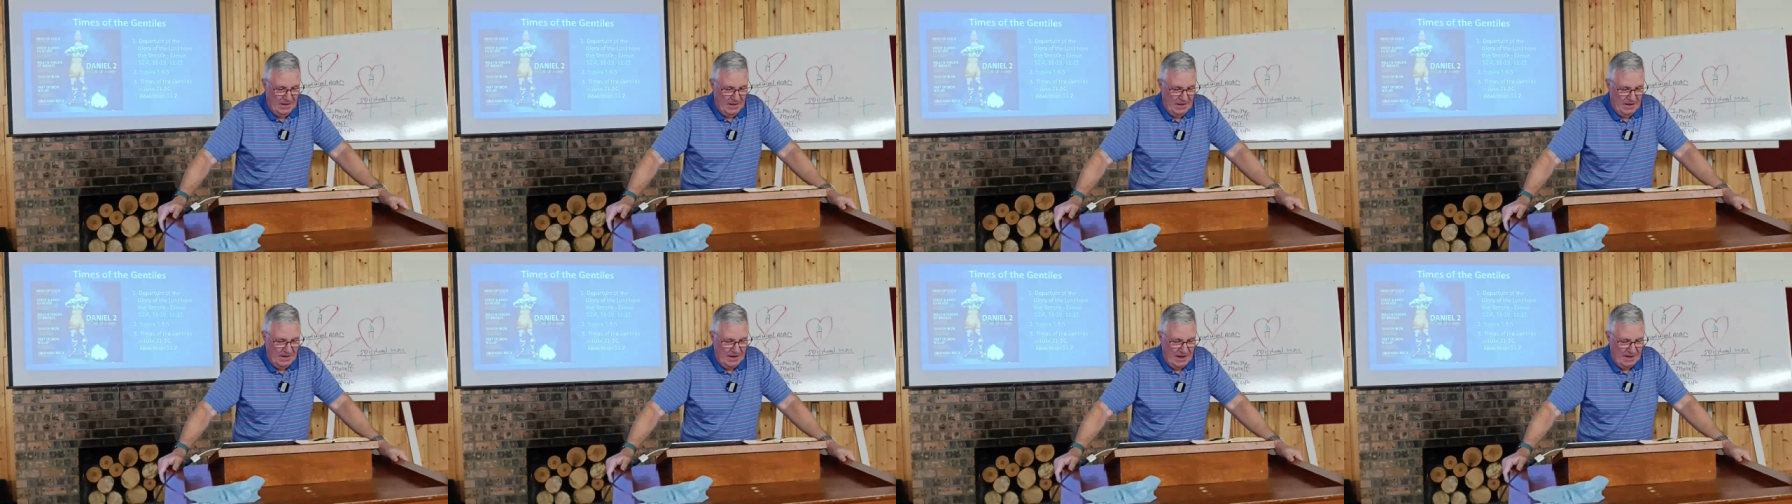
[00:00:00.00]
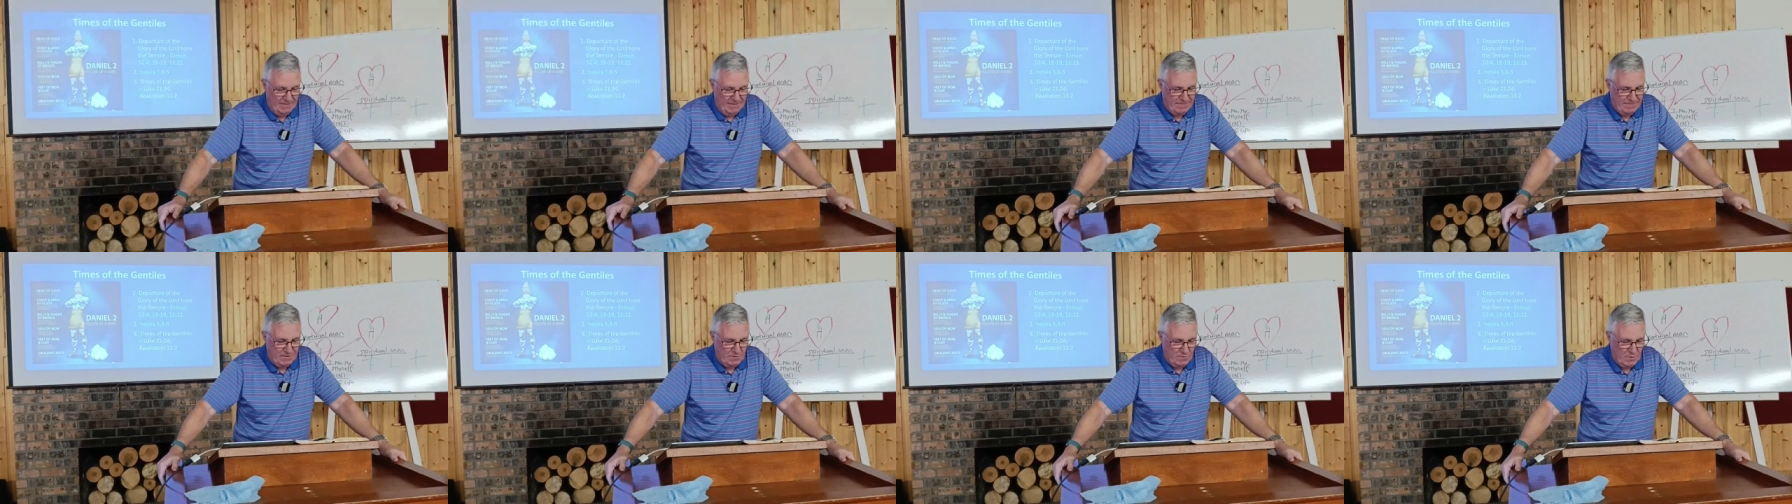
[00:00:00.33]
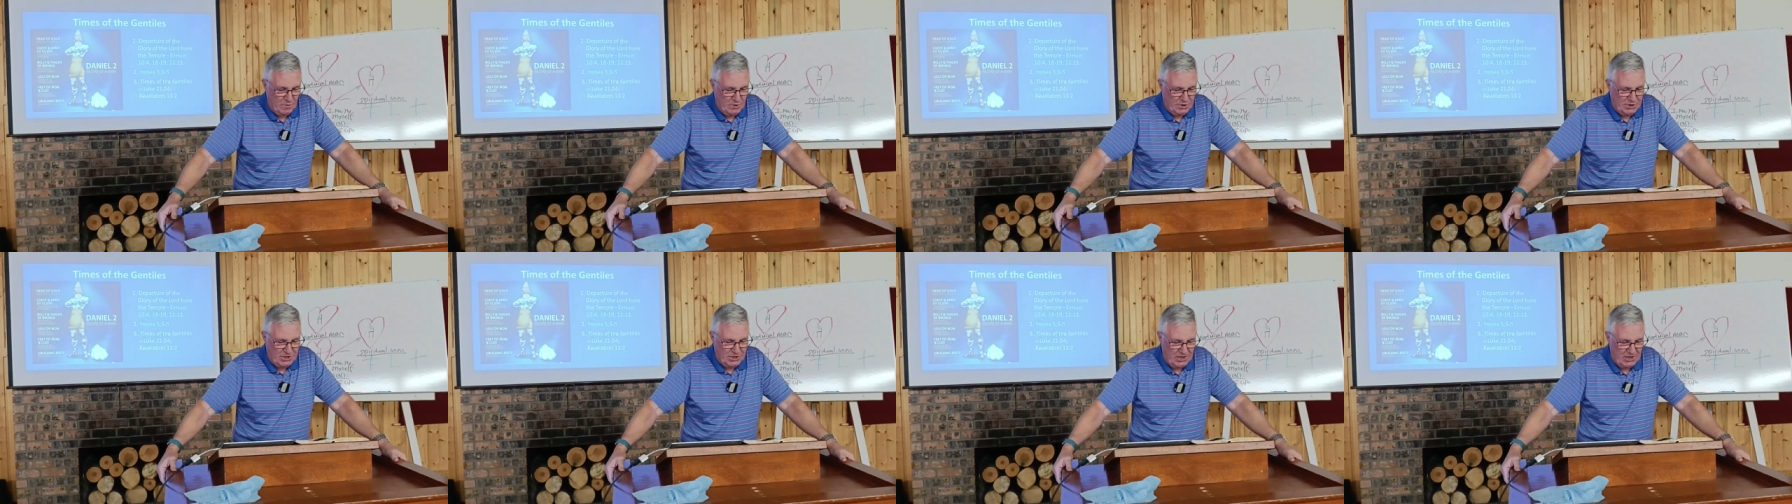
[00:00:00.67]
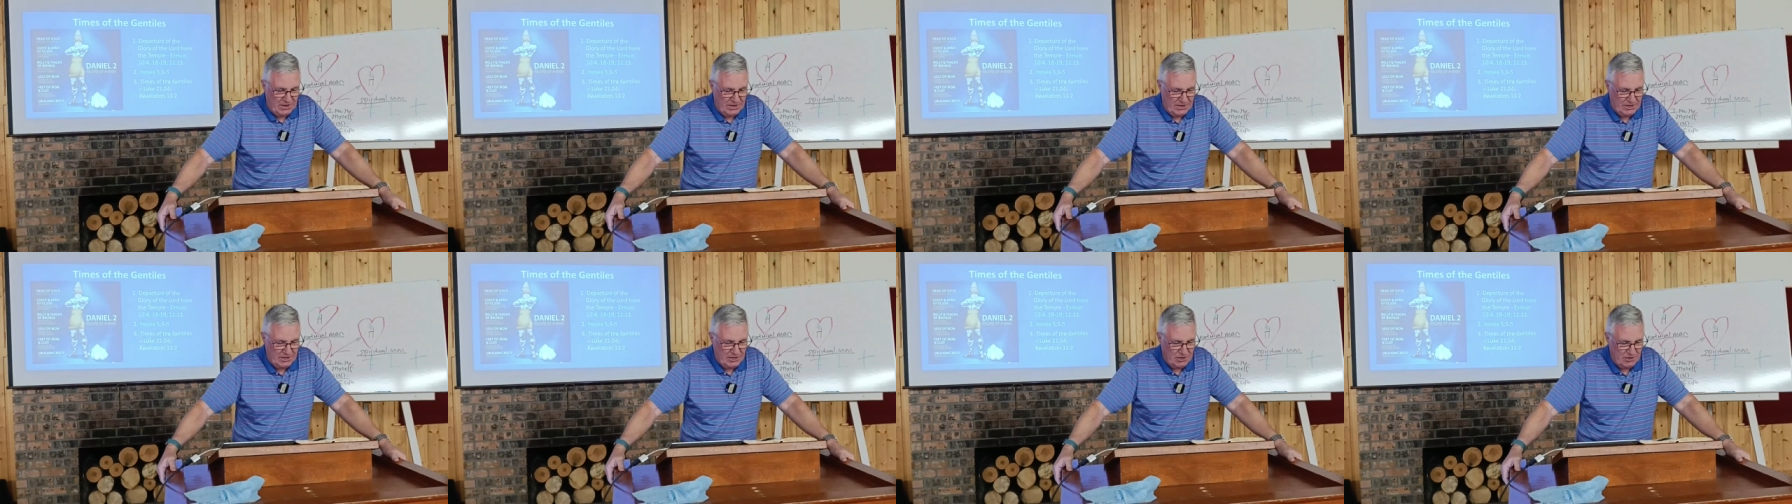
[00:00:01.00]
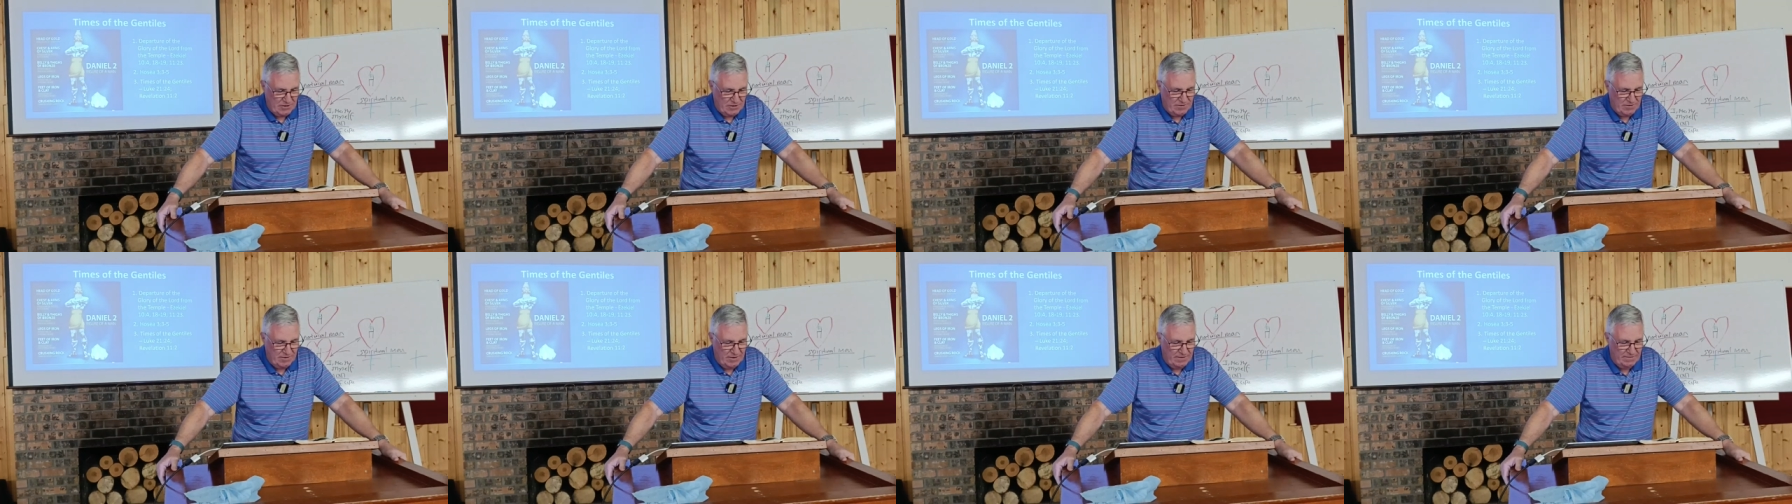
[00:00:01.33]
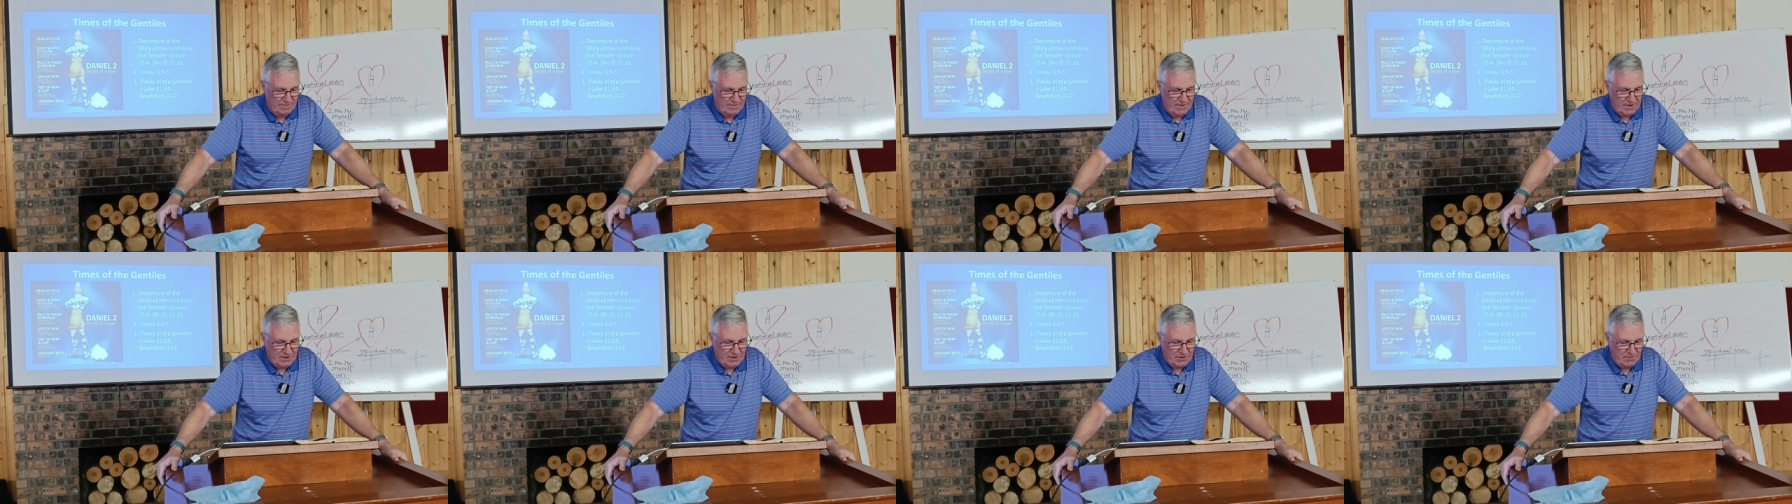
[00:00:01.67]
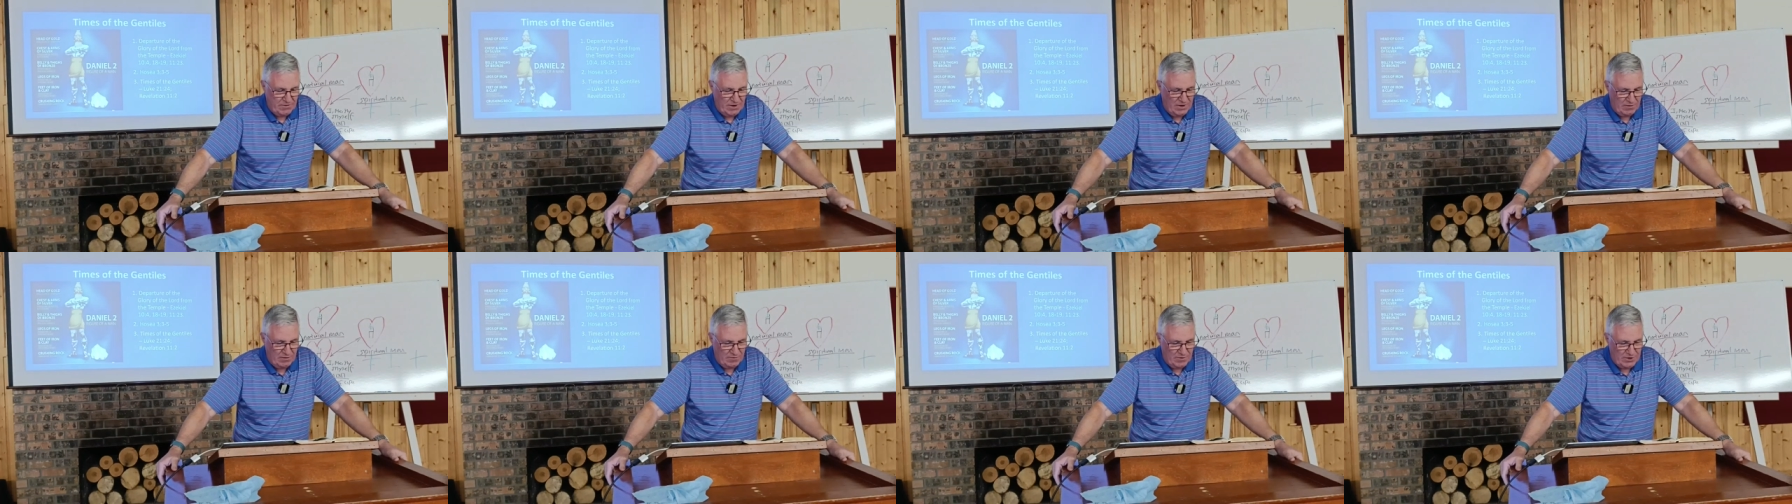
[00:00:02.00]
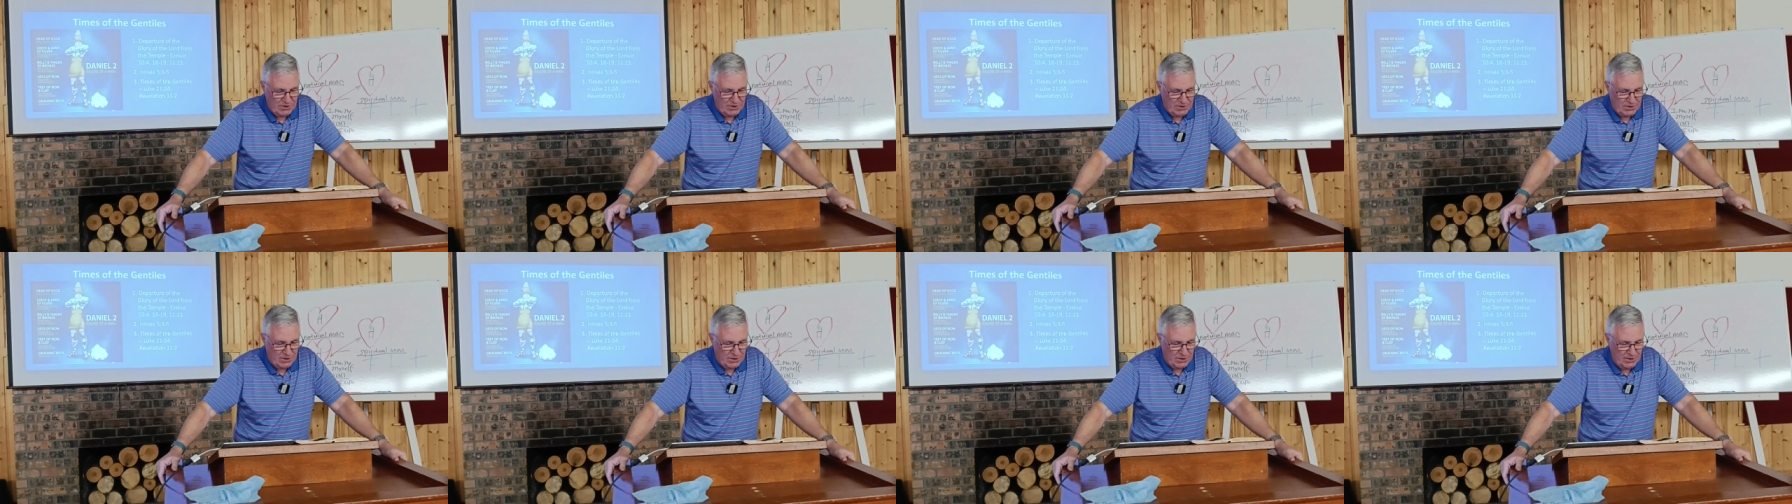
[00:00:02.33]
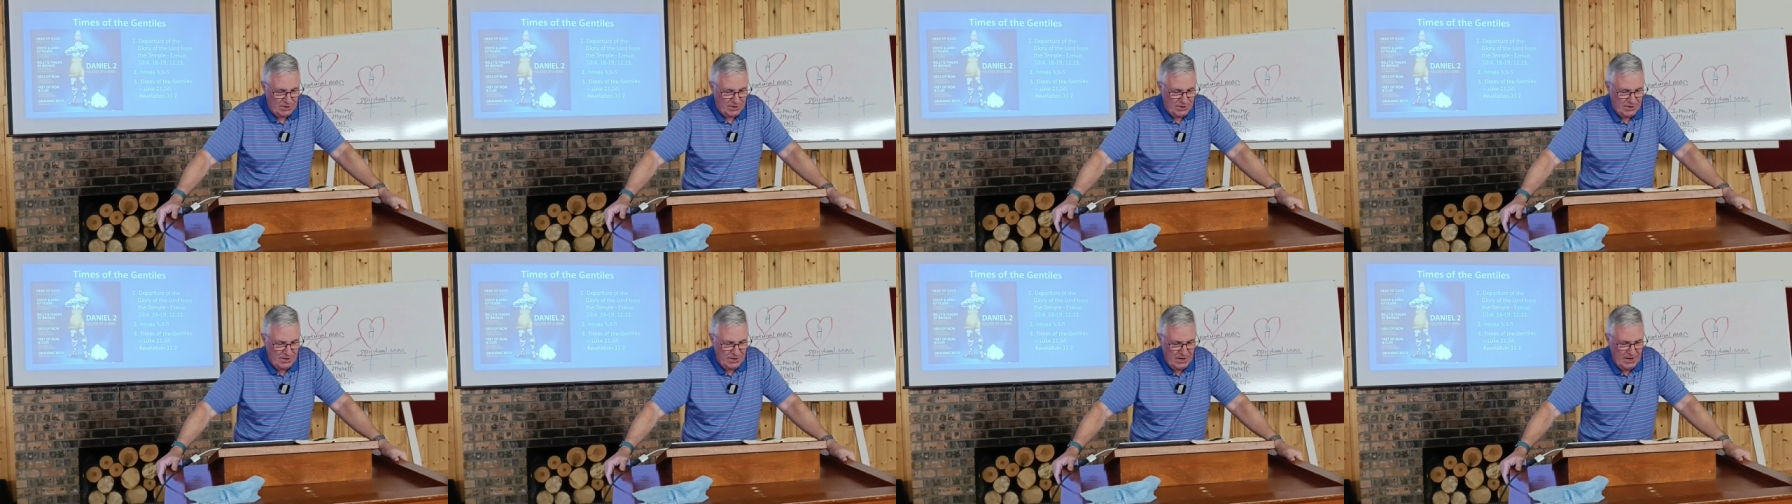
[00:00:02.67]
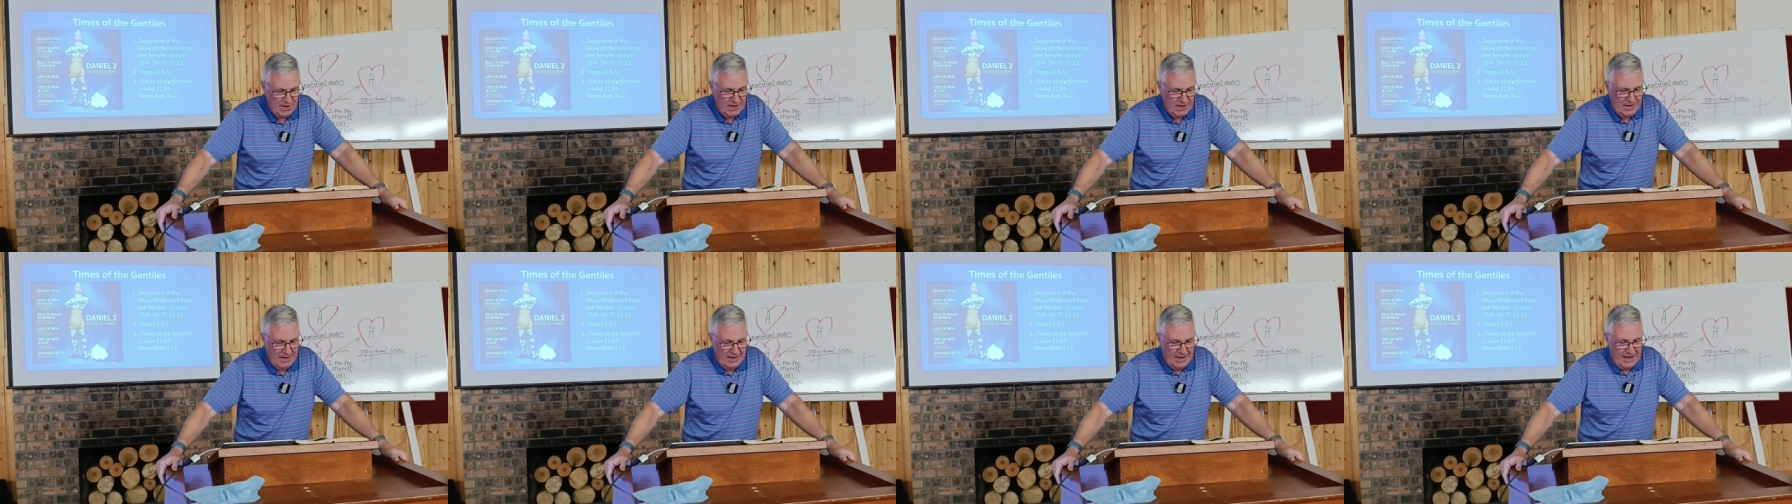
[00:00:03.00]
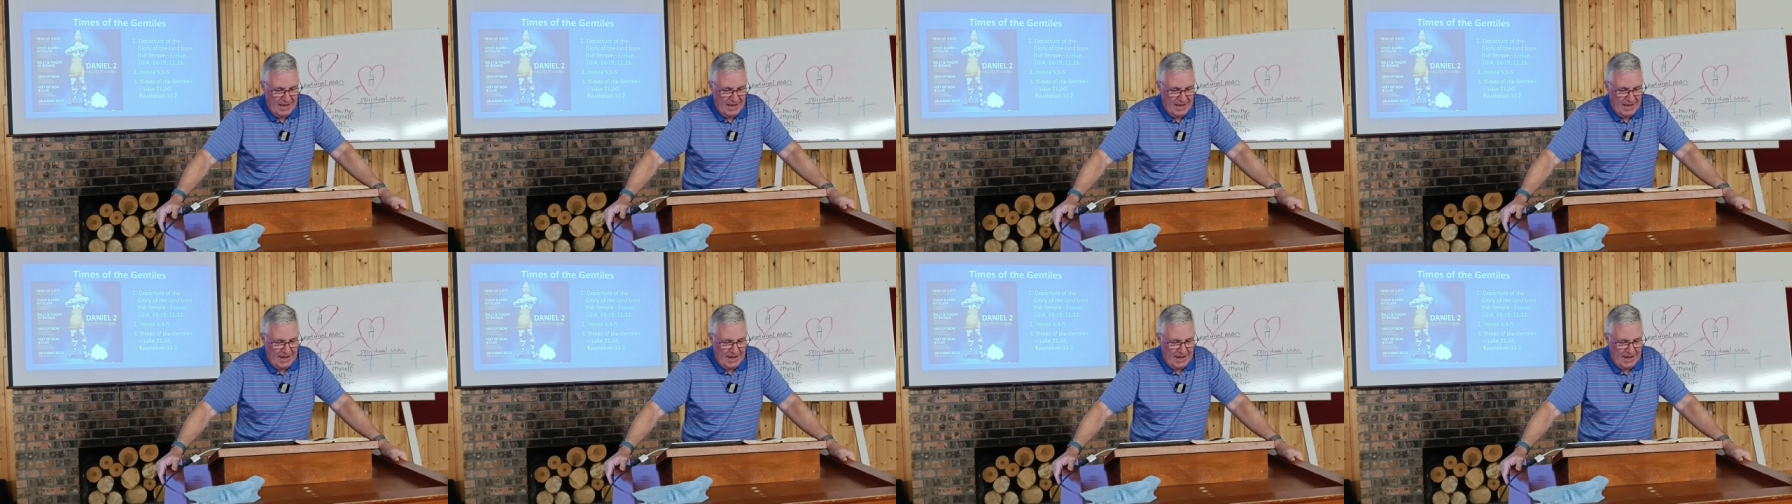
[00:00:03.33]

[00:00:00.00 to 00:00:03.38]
And afterward shall the children of Israel return